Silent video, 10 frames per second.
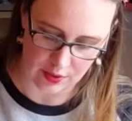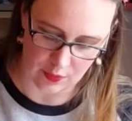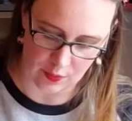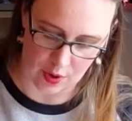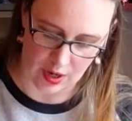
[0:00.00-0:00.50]

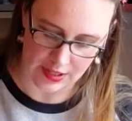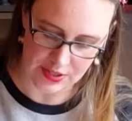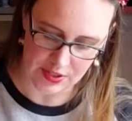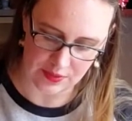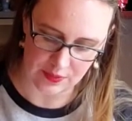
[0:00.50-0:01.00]

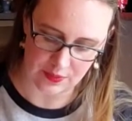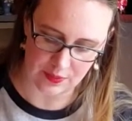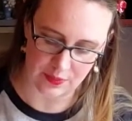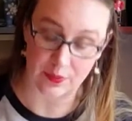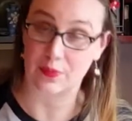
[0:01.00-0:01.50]
wash
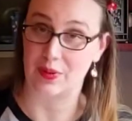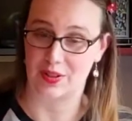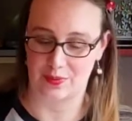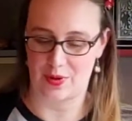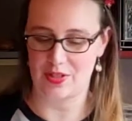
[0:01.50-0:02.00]
with
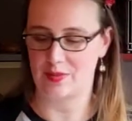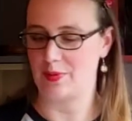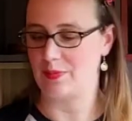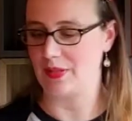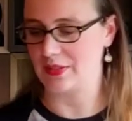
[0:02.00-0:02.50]
the
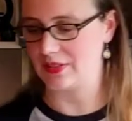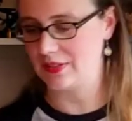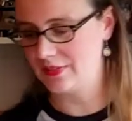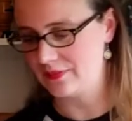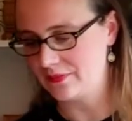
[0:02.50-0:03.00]
washable marker,